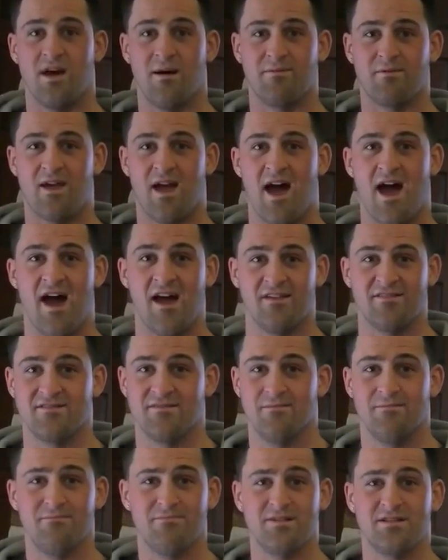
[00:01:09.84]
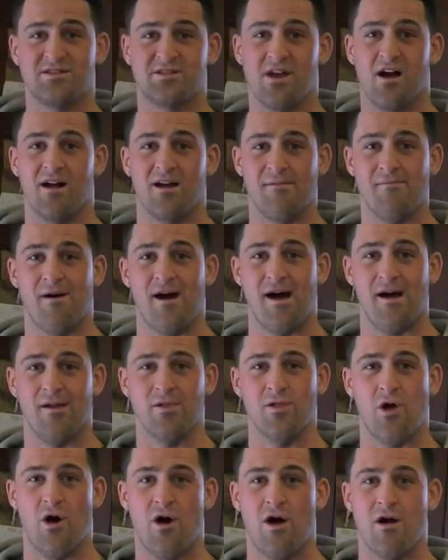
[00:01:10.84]
up, guys? I'm chugging my
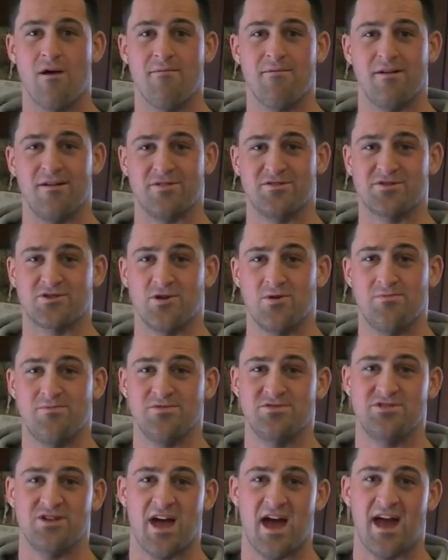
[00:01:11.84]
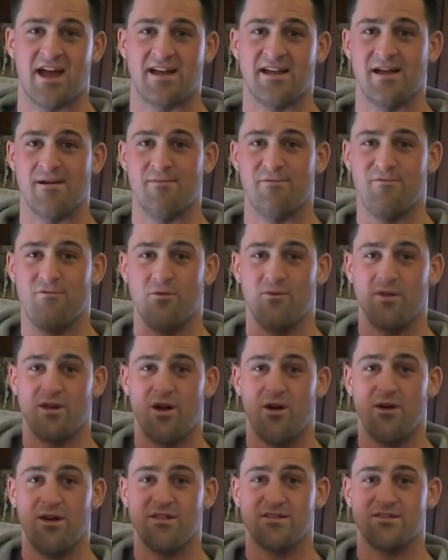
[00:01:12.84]
alarm and a scoop of Jack here before we
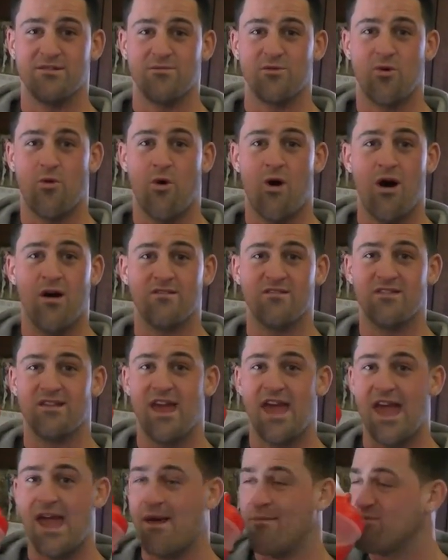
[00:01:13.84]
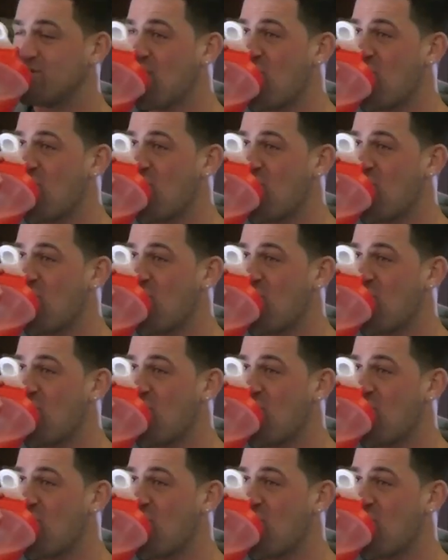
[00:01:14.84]
go hit some quads and hams.